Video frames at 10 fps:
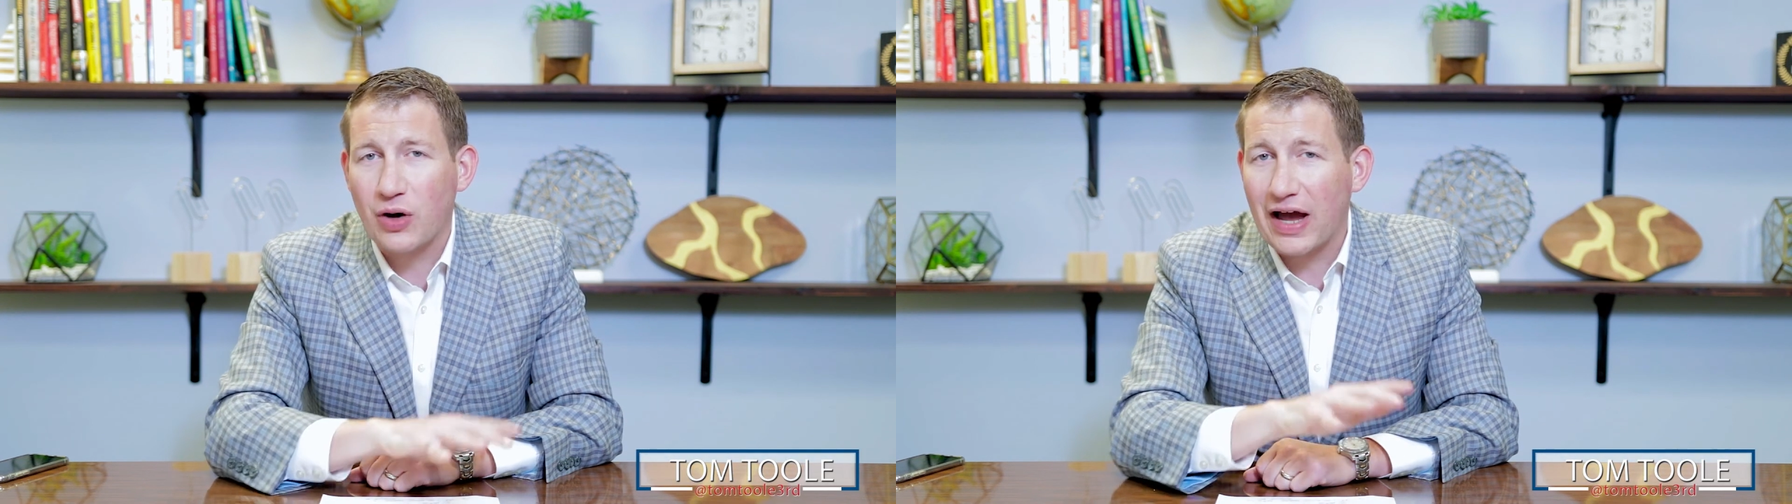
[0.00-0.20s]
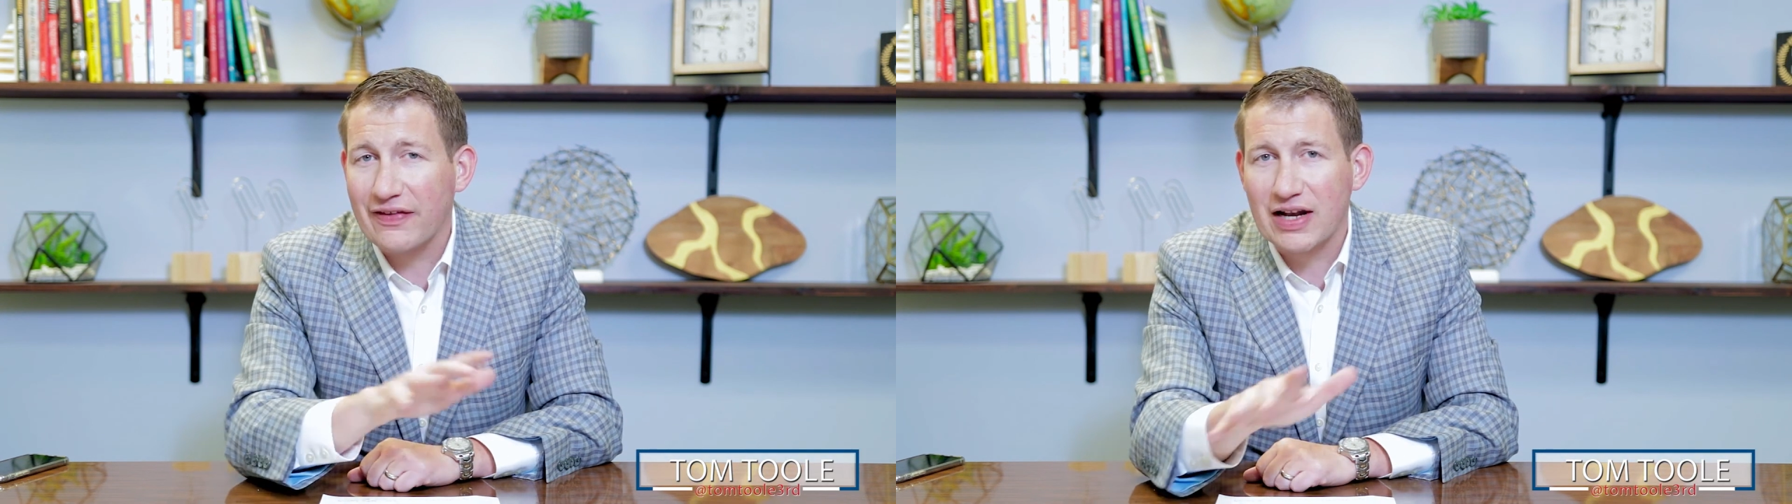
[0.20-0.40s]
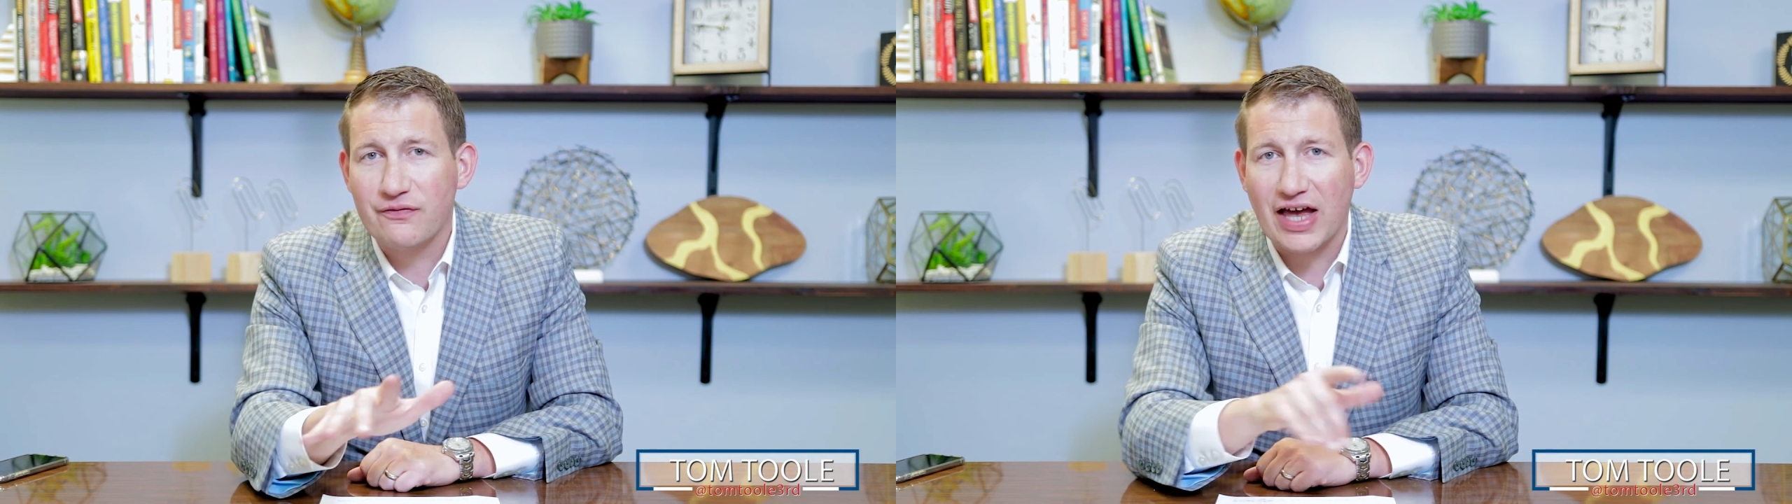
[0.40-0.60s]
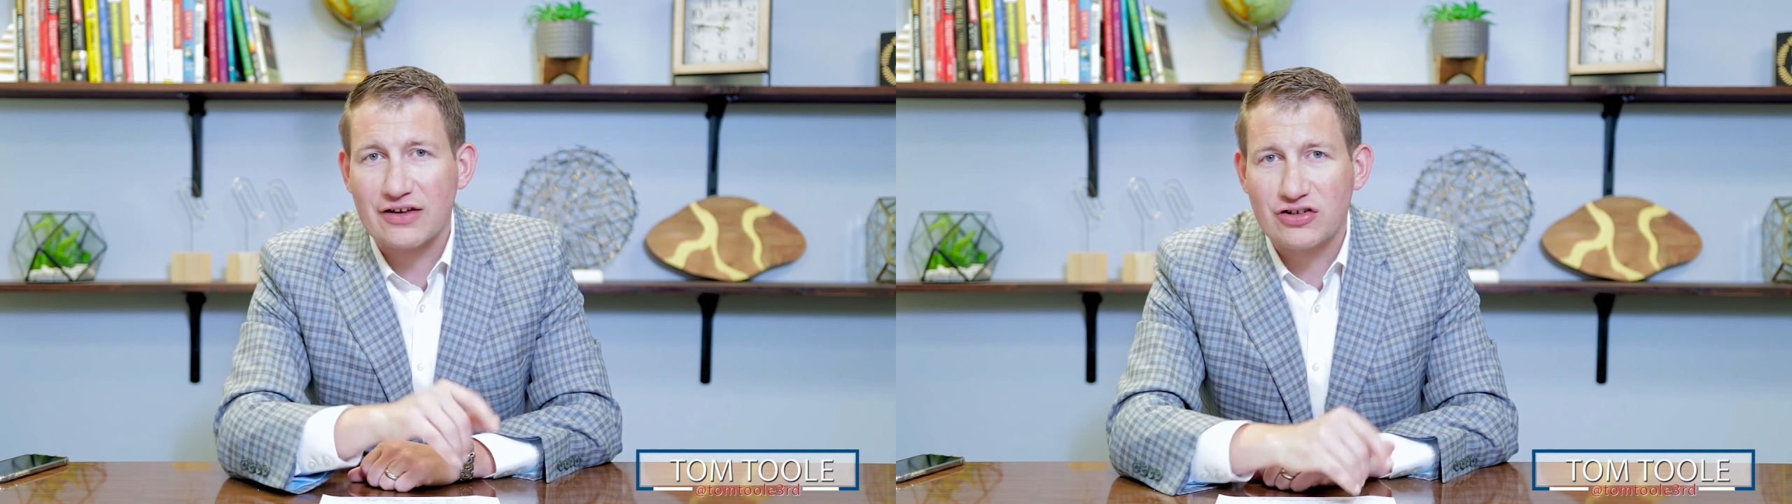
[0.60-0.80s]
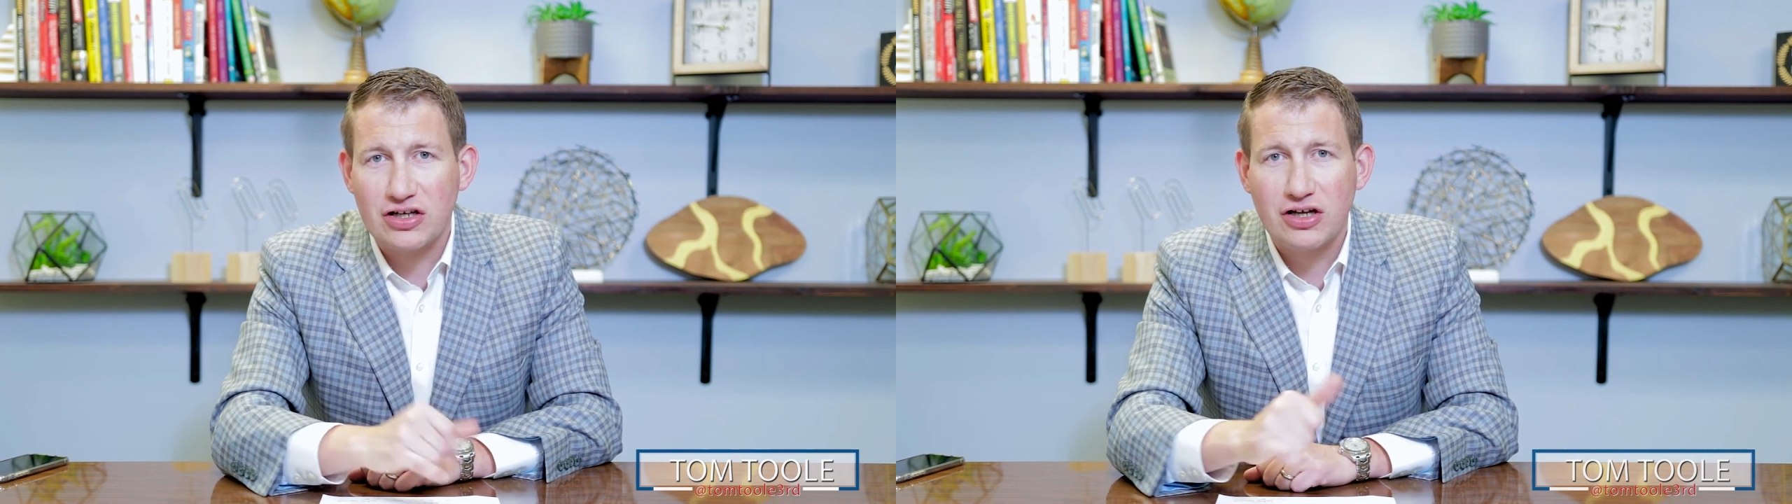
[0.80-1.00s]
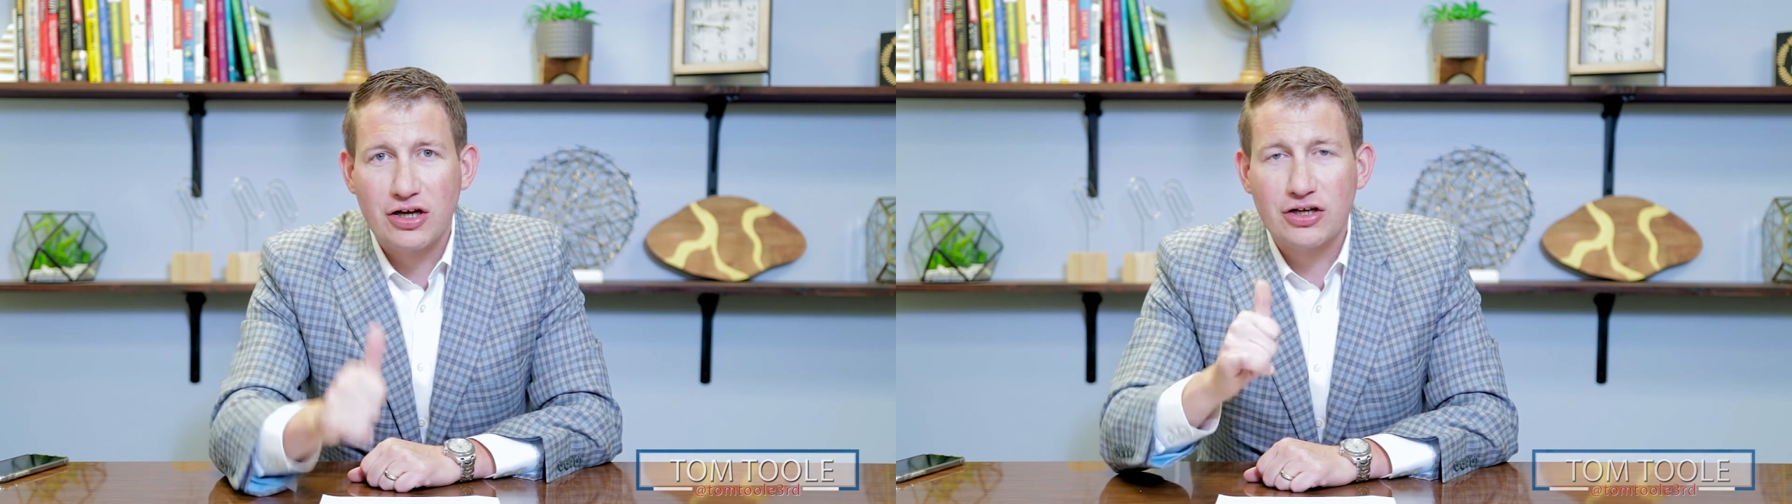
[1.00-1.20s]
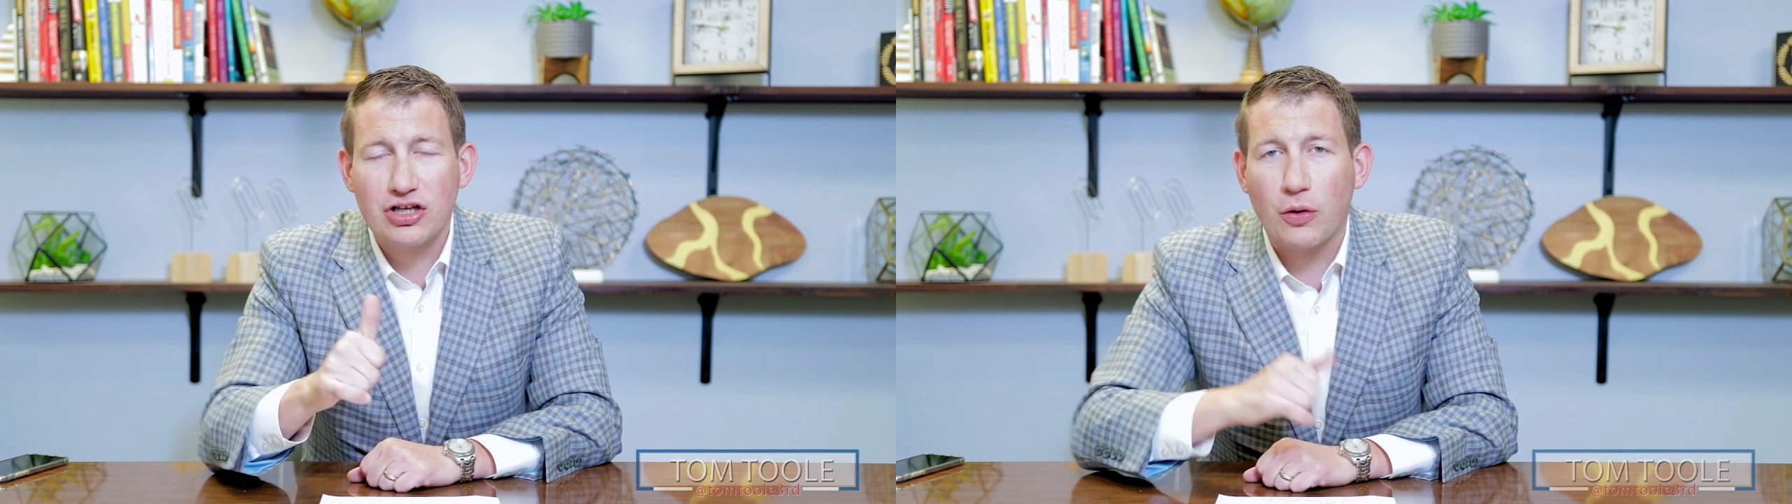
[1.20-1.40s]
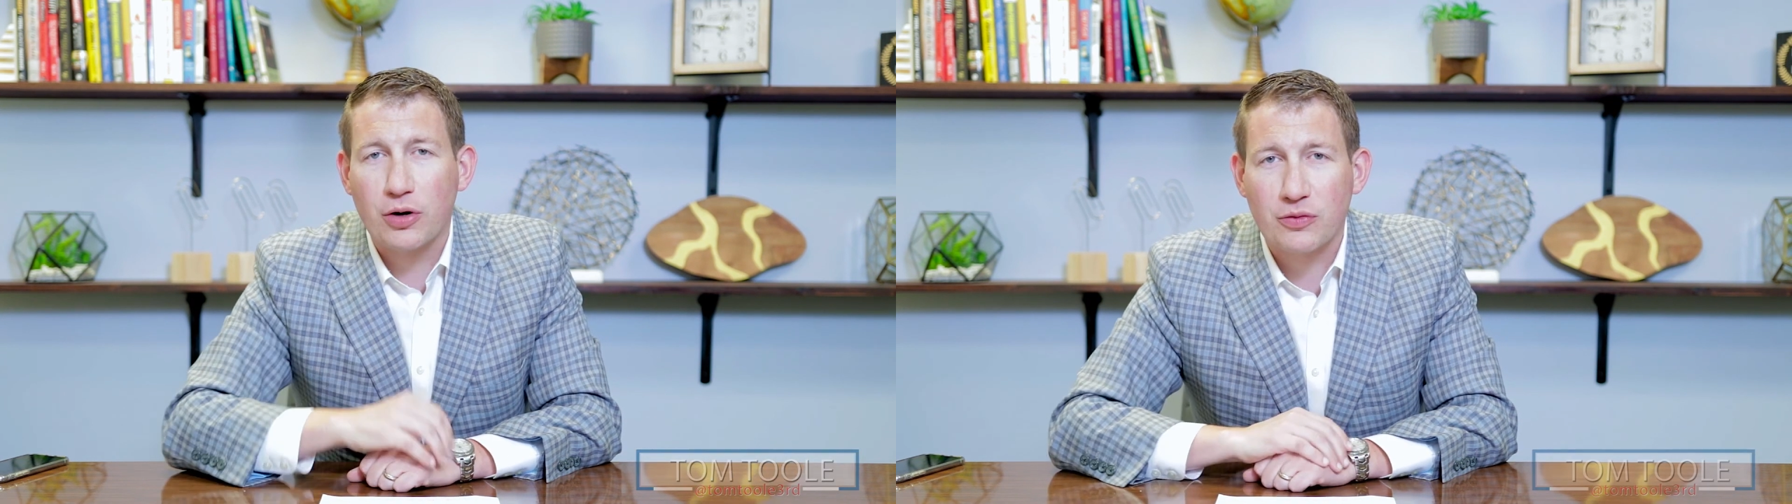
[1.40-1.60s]
or how that affects you, you
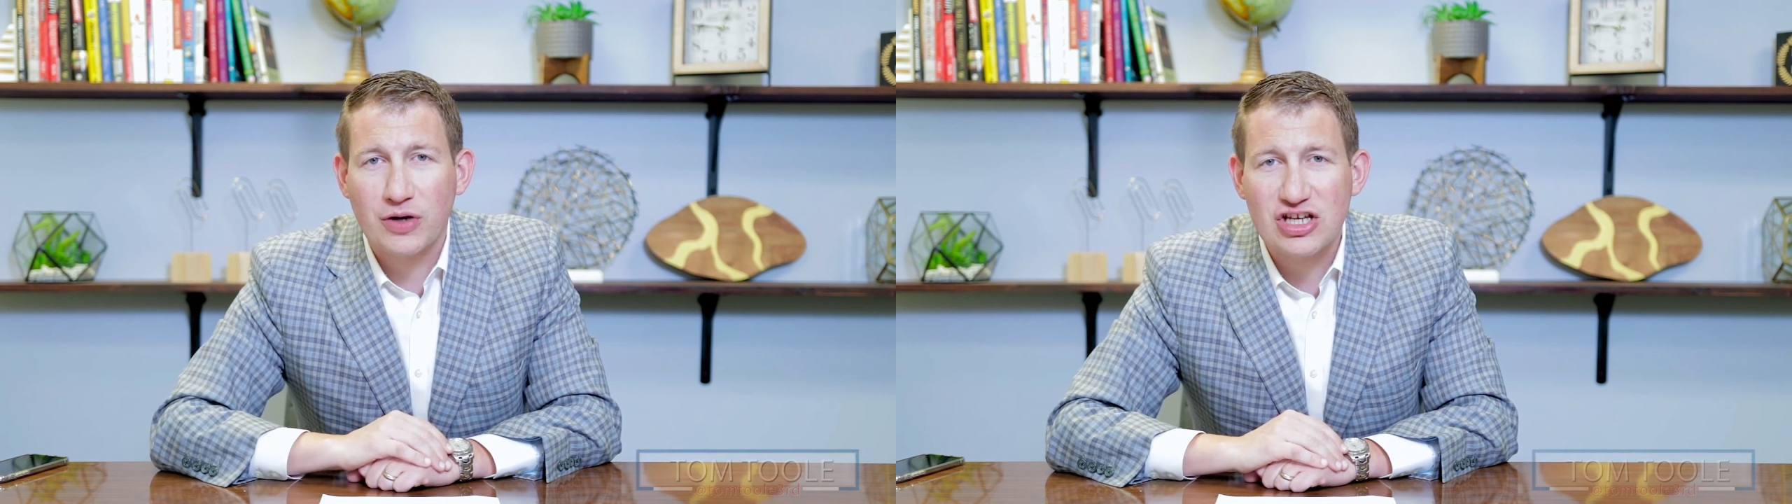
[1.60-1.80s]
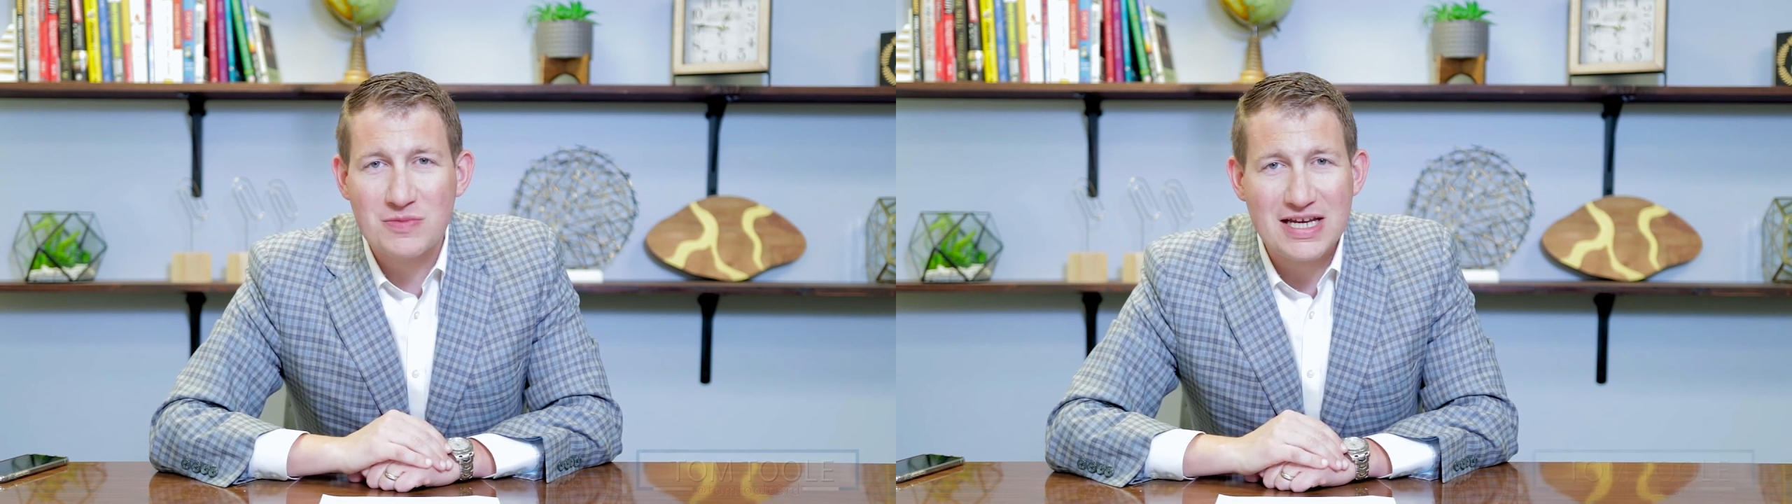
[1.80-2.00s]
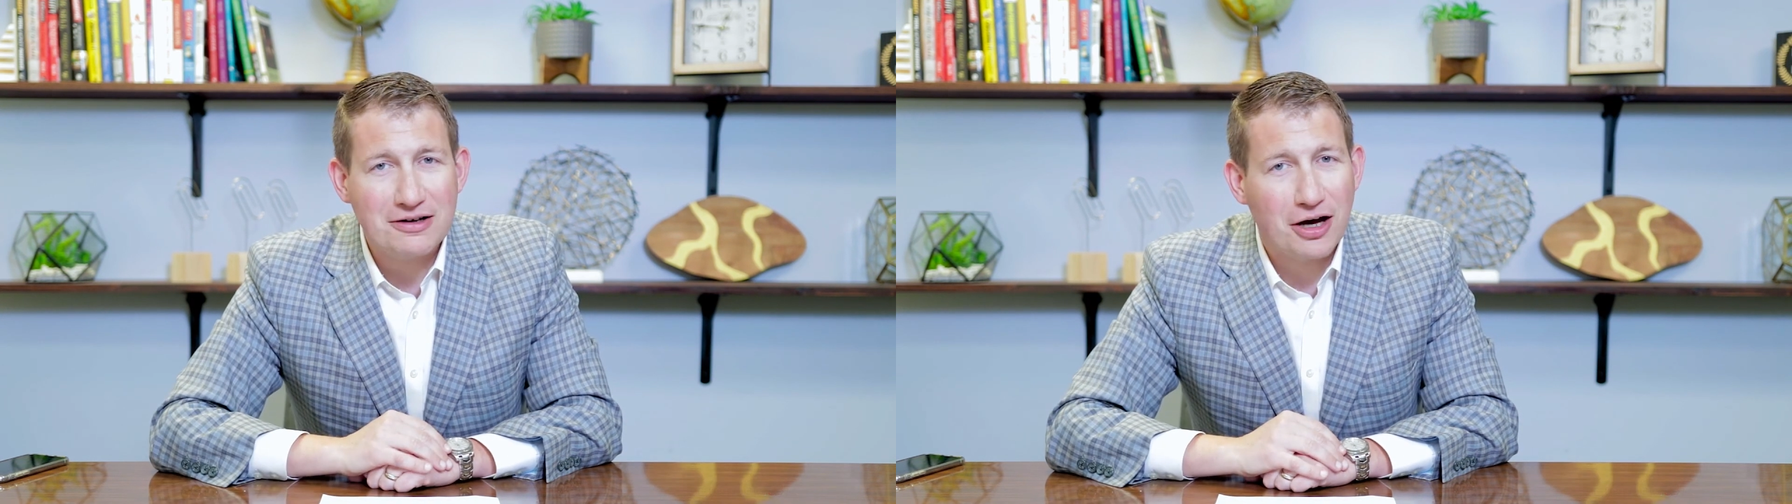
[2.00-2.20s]
know where to reach me.